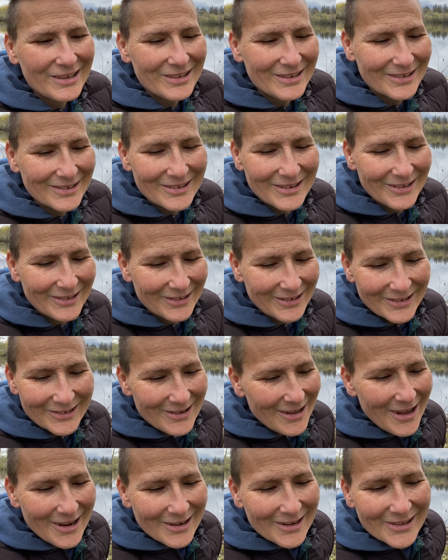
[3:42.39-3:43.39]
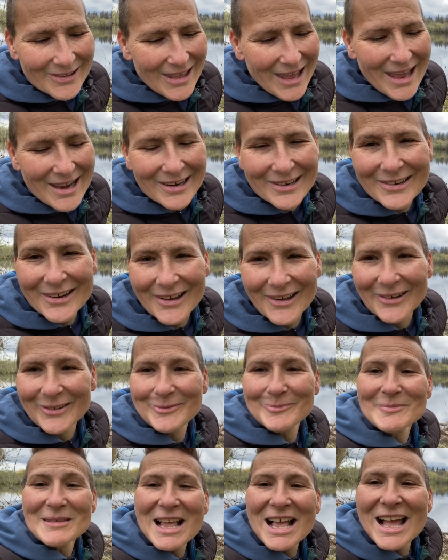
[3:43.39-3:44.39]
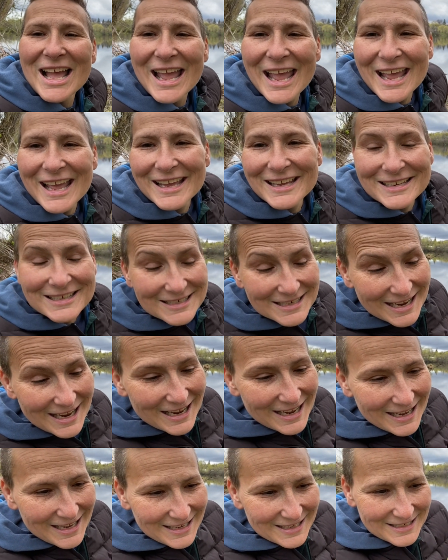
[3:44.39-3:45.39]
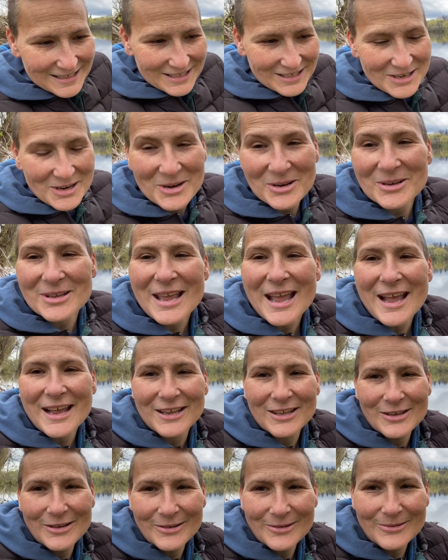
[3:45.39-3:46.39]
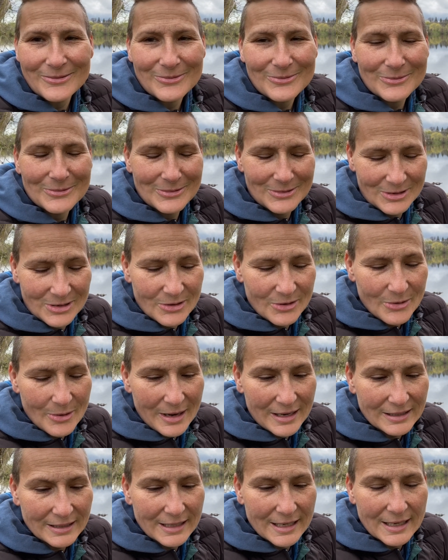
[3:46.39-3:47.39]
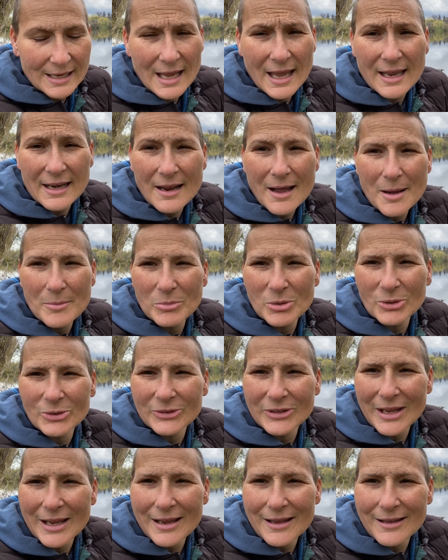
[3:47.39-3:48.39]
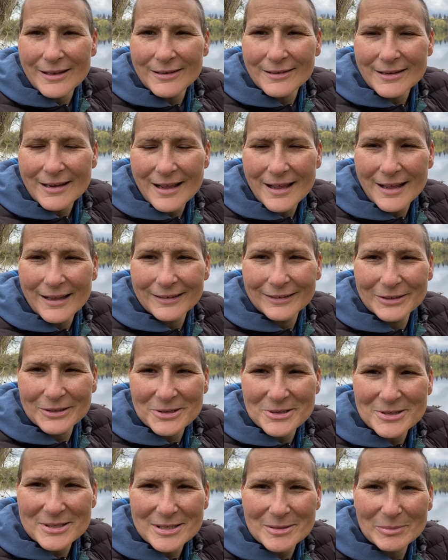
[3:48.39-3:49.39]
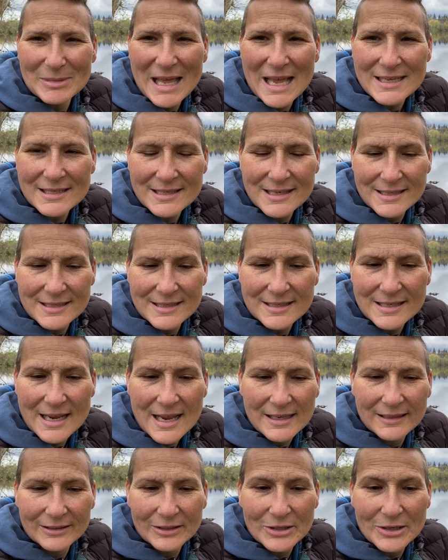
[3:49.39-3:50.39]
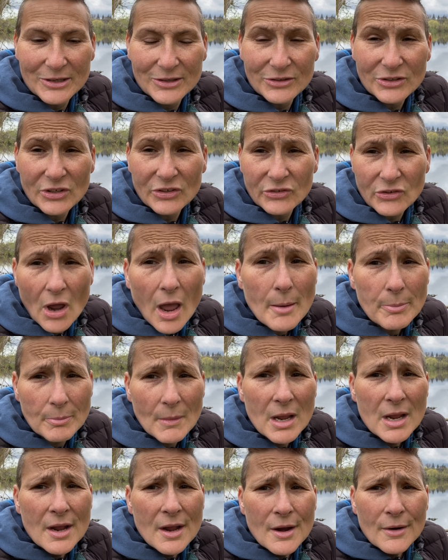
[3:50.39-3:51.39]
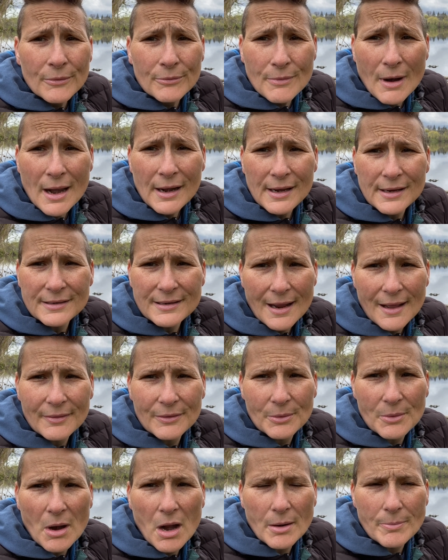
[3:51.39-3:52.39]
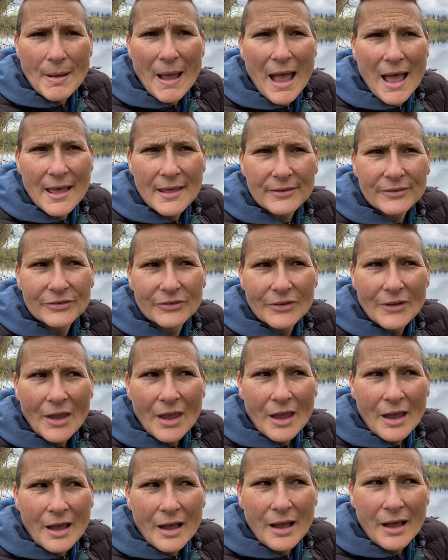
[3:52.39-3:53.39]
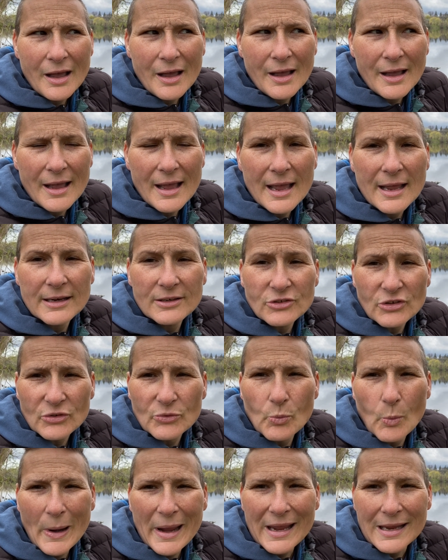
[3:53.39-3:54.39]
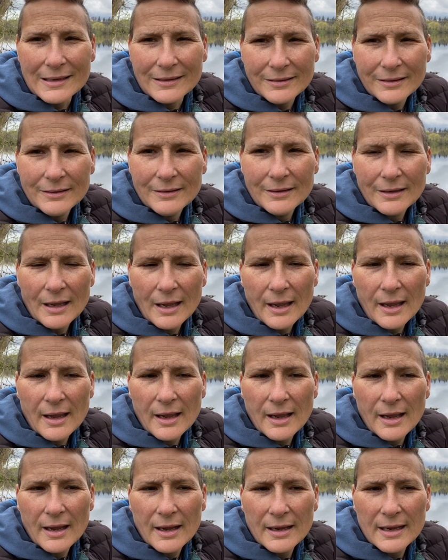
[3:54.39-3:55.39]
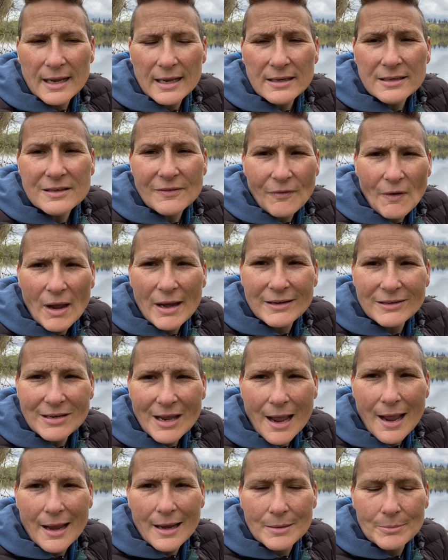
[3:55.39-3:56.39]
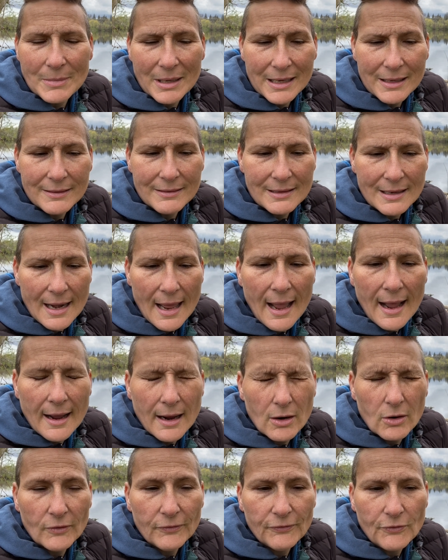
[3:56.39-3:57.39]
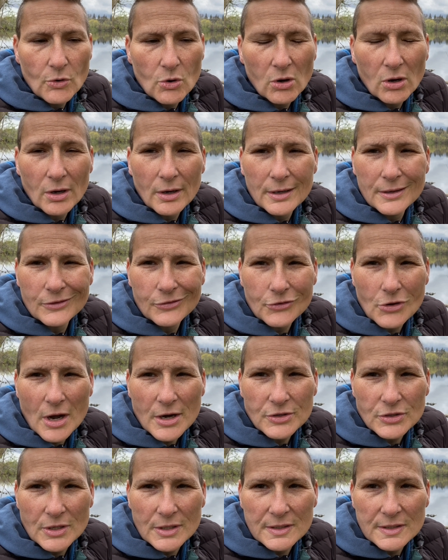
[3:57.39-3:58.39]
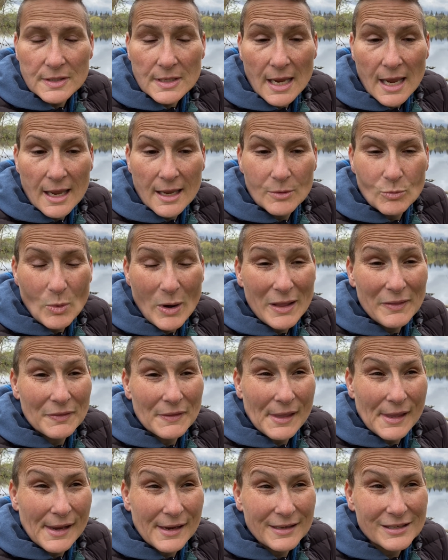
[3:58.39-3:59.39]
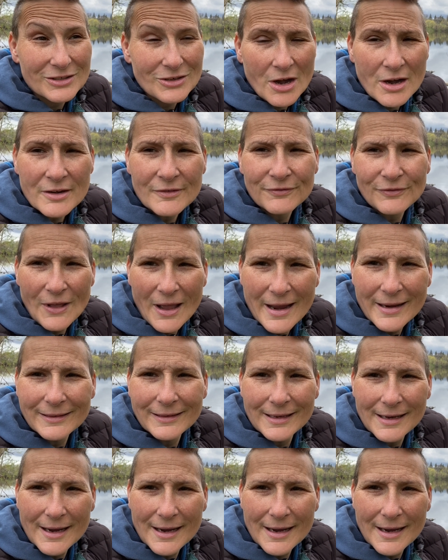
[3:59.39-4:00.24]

You're you're not all that at all and uh, so yeah you you quickly get humbled and uh, learn some lessons and learn to stop running down the wrong paths uh, and just wait uh, in divine time, in the now, for instructions. And when they start finally